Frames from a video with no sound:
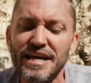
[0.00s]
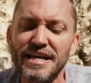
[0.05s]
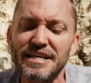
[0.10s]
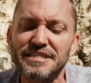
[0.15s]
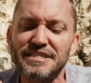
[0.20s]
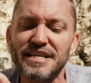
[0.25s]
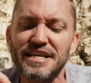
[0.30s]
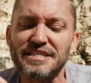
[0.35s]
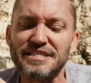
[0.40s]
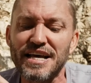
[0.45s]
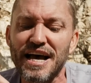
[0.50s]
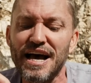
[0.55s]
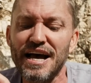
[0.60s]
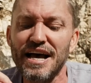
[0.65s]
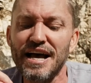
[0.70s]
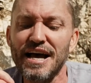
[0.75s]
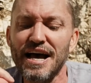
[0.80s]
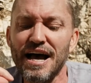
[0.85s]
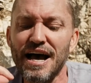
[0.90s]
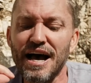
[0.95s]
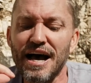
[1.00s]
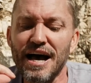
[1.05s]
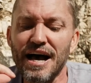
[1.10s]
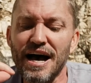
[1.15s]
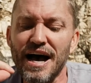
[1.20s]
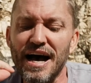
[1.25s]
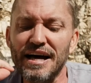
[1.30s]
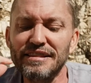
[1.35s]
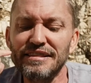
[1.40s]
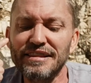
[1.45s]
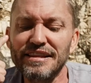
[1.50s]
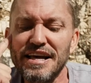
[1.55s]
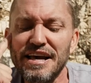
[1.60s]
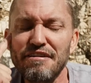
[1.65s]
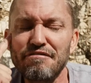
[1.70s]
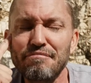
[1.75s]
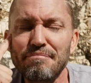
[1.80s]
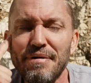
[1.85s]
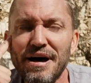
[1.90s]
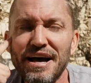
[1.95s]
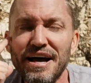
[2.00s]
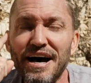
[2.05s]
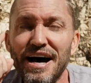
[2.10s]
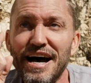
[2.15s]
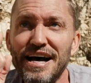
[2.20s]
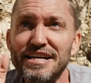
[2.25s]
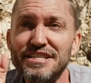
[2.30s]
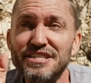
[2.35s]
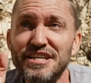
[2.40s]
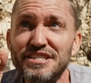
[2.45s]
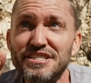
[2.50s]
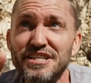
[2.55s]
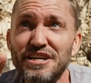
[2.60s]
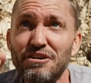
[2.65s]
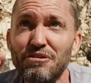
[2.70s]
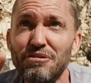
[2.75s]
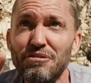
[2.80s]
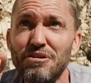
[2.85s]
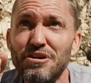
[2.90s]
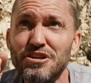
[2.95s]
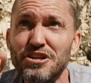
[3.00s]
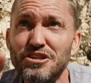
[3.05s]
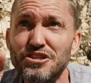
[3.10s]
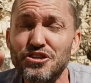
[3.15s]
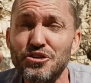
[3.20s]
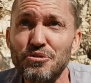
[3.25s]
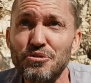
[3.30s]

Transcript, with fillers: He says, I lift my eyes unto the